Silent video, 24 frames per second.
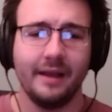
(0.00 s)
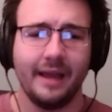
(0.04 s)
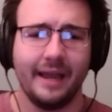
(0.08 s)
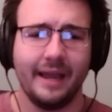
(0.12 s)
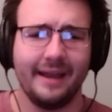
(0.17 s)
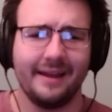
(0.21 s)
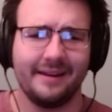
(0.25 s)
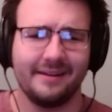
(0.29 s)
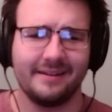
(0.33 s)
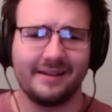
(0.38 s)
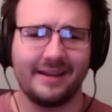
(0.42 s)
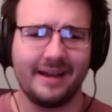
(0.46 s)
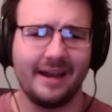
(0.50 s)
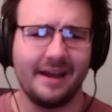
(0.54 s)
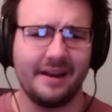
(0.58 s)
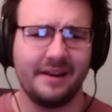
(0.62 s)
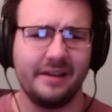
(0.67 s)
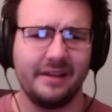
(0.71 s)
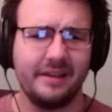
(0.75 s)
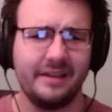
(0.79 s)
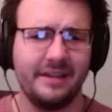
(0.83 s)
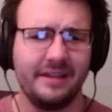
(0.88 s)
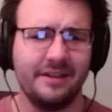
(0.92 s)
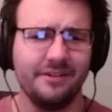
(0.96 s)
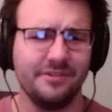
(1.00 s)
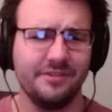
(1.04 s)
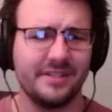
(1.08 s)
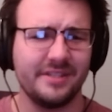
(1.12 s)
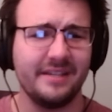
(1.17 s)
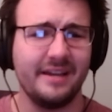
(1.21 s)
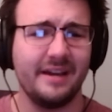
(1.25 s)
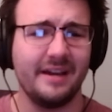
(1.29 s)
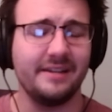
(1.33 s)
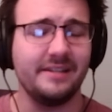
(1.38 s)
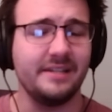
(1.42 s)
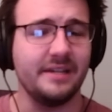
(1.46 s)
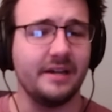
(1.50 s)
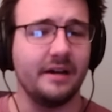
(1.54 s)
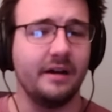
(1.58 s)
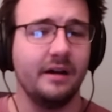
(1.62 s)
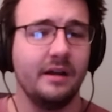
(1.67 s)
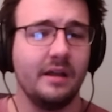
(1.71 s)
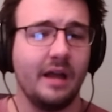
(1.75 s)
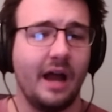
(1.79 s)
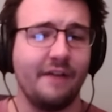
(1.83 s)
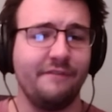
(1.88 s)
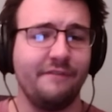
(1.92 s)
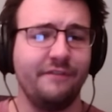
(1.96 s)
And kind of, here's the idea.
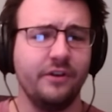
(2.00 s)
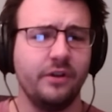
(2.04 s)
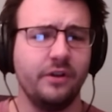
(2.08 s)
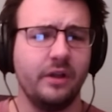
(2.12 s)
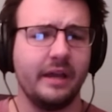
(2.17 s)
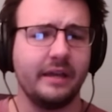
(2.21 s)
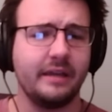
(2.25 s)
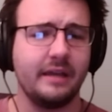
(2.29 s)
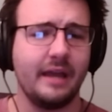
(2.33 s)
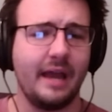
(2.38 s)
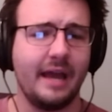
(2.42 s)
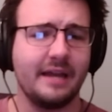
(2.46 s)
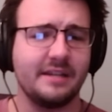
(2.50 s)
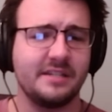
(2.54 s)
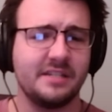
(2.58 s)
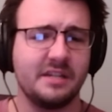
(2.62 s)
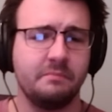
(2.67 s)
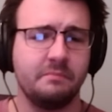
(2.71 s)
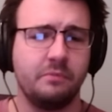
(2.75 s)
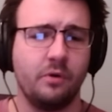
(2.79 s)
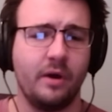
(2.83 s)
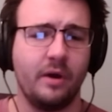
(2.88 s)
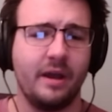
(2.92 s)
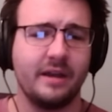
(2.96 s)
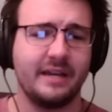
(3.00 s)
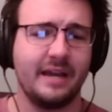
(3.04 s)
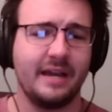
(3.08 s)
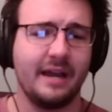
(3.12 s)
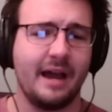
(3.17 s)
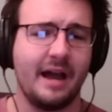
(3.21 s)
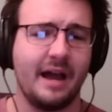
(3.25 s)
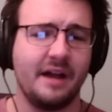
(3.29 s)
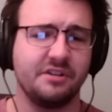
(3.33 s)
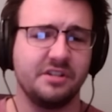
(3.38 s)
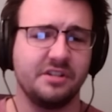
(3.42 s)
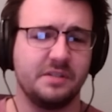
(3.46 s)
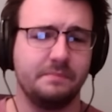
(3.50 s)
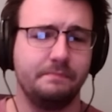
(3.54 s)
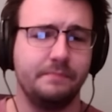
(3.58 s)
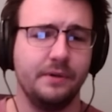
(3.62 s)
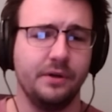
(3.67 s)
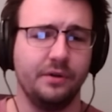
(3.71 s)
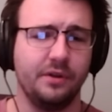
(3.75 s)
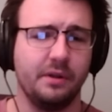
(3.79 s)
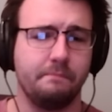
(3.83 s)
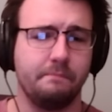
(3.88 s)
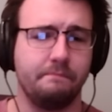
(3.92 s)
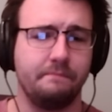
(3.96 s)
I feel like at some point I can kind of just
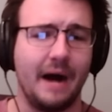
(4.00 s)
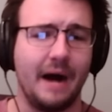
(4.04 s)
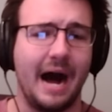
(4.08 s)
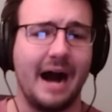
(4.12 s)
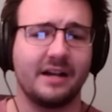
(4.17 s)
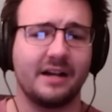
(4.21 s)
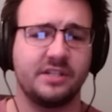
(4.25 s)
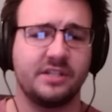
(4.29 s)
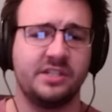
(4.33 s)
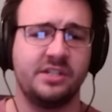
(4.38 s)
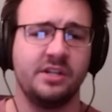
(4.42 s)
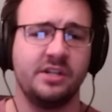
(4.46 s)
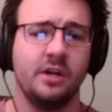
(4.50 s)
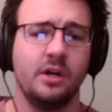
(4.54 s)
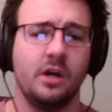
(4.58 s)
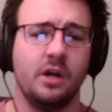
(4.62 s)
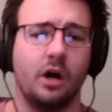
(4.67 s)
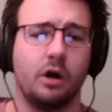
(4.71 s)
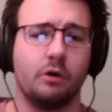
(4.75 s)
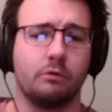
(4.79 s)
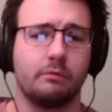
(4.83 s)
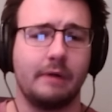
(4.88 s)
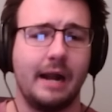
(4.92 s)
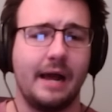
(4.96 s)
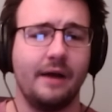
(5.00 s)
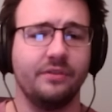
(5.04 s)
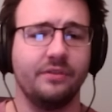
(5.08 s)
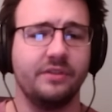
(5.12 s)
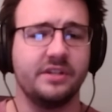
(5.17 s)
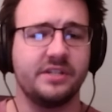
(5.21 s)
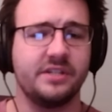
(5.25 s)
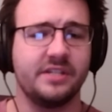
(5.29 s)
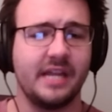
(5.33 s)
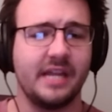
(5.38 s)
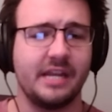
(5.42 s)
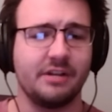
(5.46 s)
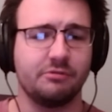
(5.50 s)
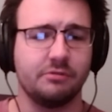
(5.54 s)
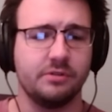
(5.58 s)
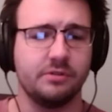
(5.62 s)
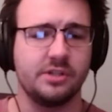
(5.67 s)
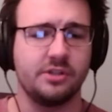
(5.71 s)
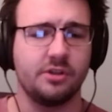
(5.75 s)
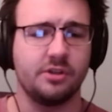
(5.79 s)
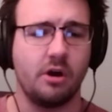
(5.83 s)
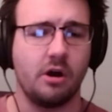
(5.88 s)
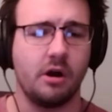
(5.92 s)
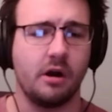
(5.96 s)
build a box around the central
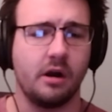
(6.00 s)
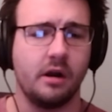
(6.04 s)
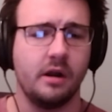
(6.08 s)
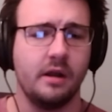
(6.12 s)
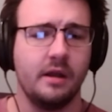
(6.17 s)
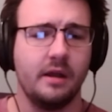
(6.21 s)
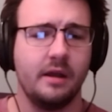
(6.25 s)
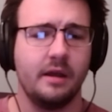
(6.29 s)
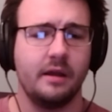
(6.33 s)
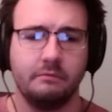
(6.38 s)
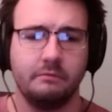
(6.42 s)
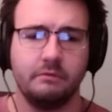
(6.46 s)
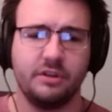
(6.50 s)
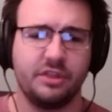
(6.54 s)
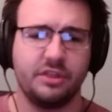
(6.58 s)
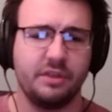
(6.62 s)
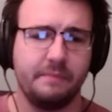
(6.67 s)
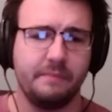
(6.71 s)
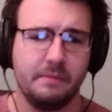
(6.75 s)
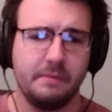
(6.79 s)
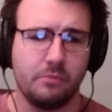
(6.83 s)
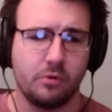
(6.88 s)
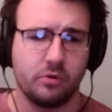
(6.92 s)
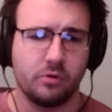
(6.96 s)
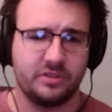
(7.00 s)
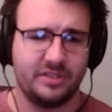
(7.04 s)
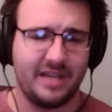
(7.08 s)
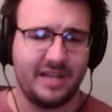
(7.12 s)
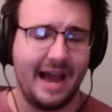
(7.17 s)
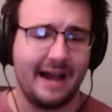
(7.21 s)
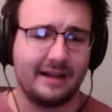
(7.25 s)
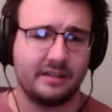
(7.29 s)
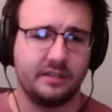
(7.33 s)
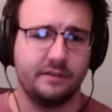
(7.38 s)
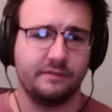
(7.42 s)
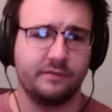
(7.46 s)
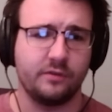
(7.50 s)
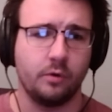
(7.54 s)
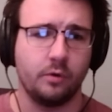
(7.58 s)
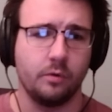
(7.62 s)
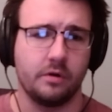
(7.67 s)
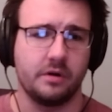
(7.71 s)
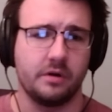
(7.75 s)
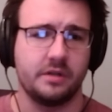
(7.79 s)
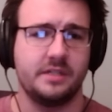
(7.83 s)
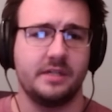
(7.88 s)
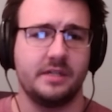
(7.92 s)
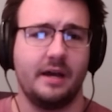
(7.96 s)
star with a bit more tact, of
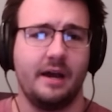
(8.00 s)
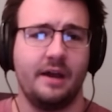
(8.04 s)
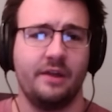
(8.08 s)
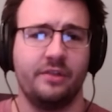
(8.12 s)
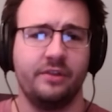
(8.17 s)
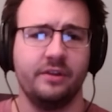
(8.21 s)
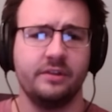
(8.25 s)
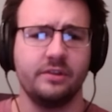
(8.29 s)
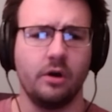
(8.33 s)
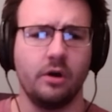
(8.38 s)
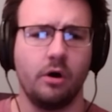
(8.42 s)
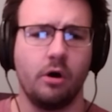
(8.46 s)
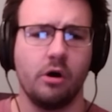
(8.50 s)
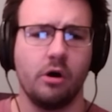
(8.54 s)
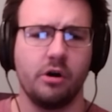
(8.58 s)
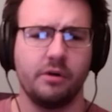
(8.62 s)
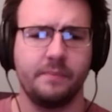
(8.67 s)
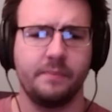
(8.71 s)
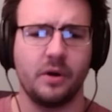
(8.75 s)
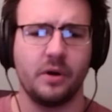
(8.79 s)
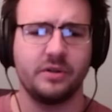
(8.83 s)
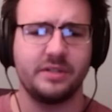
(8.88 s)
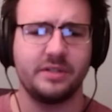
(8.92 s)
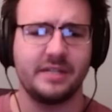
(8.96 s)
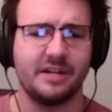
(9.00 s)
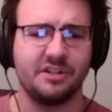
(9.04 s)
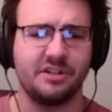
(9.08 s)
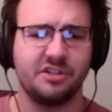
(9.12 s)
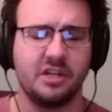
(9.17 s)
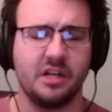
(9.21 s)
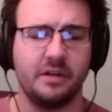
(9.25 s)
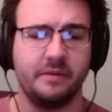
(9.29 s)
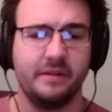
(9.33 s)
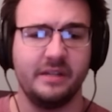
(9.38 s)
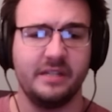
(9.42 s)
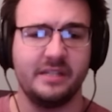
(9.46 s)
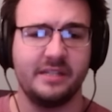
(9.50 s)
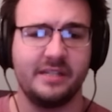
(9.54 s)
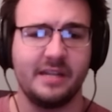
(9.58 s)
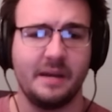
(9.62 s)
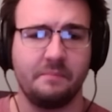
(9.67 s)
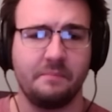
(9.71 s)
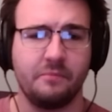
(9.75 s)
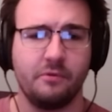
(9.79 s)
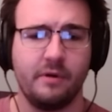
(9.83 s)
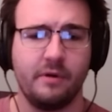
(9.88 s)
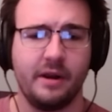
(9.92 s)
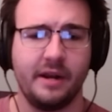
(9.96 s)
course. I think the hard part's actually gonna be
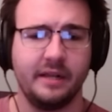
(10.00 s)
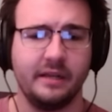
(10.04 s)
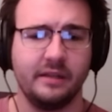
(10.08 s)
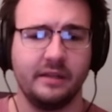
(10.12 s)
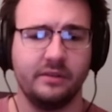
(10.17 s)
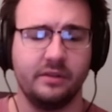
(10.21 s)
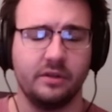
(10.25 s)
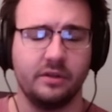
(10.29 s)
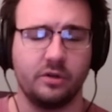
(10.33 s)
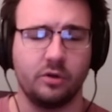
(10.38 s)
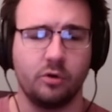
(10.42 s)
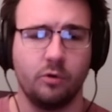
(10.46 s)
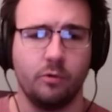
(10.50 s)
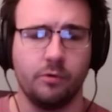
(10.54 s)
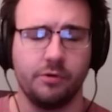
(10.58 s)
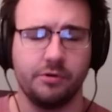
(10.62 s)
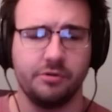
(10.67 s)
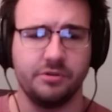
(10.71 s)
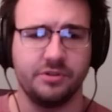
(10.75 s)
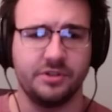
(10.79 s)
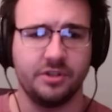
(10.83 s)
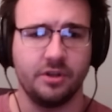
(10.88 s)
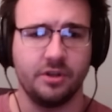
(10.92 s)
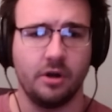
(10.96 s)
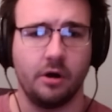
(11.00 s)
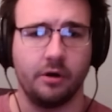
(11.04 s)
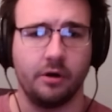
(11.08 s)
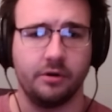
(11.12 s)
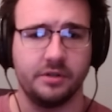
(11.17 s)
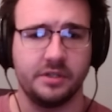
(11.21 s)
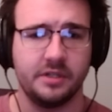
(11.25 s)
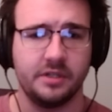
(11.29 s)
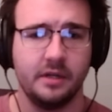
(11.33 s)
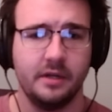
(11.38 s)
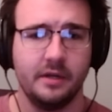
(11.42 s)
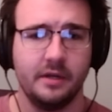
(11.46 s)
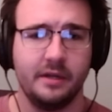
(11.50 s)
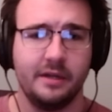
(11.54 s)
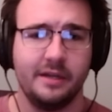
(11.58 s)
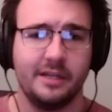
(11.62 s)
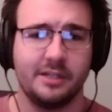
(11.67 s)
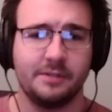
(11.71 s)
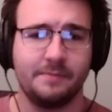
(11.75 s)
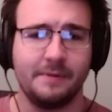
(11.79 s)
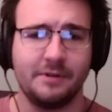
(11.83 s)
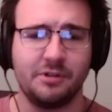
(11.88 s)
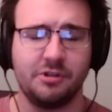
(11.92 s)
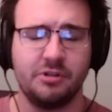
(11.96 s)
separating the corner stars,
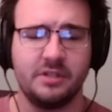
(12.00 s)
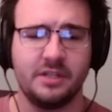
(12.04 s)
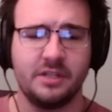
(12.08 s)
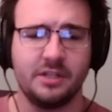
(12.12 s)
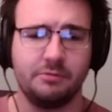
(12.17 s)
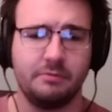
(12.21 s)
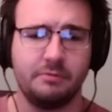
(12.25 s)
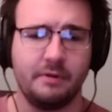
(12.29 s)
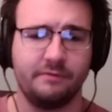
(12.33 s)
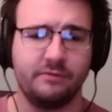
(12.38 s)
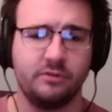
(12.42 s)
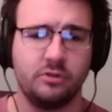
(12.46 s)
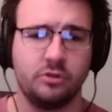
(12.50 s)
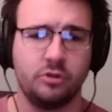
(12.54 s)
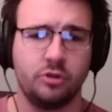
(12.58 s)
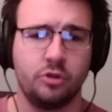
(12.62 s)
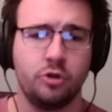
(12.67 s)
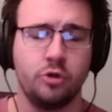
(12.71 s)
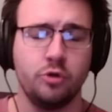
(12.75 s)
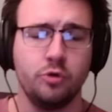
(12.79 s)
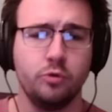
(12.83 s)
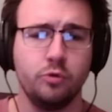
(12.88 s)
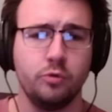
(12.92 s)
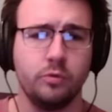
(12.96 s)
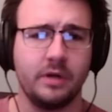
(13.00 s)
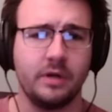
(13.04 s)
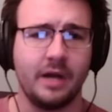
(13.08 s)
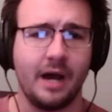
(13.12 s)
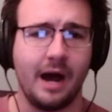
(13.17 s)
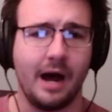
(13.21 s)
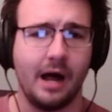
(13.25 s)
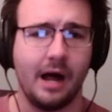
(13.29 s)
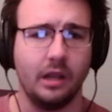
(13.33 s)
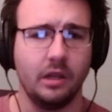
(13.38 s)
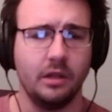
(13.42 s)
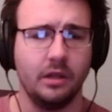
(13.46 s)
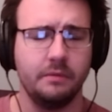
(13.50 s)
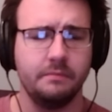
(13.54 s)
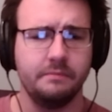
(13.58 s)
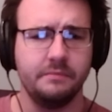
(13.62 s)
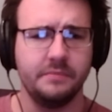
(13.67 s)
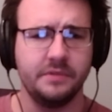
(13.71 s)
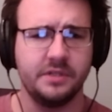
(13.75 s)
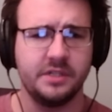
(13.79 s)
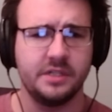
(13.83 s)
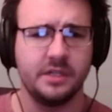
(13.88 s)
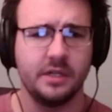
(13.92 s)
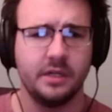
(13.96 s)
especially since we have 2
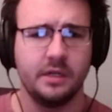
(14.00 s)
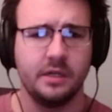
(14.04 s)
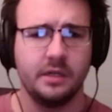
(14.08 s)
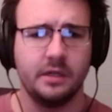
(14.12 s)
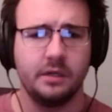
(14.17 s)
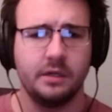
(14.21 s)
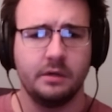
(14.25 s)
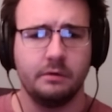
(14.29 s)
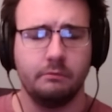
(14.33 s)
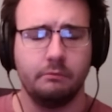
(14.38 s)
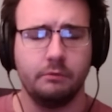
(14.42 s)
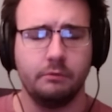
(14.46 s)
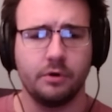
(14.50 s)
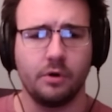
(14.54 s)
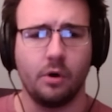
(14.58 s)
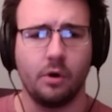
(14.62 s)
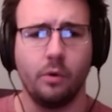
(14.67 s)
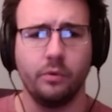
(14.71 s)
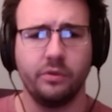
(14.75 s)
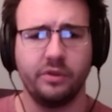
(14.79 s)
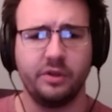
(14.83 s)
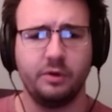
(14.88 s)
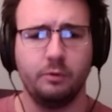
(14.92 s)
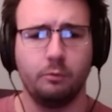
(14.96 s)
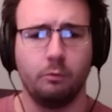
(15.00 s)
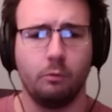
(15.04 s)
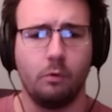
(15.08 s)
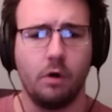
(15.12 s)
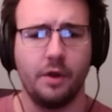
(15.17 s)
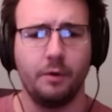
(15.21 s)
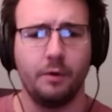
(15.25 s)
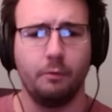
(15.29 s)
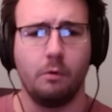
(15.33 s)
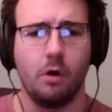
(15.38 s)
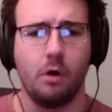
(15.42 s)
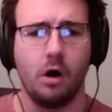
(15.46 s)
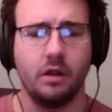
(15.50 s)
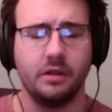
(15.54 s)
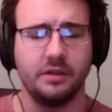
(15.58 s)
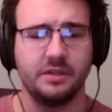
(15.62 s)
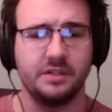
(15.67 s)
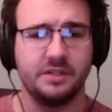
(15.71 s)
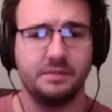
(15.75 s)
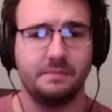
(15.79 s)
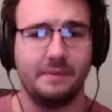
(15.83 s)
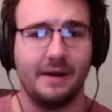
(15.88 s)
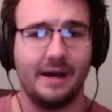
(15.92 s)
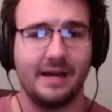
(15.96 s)
columns where only 1 wall
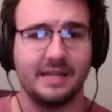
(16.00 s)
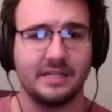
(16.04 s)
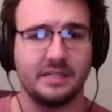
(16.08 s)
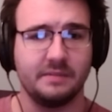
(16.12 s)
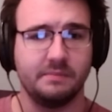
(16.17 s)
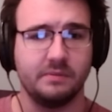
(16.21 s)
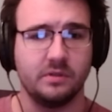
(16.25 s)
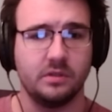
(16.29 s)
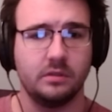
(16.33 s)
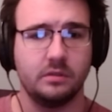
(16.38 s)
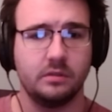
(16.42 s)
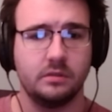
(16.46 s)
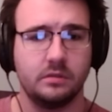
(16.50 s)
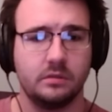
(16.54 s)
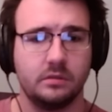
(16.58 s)
is possible.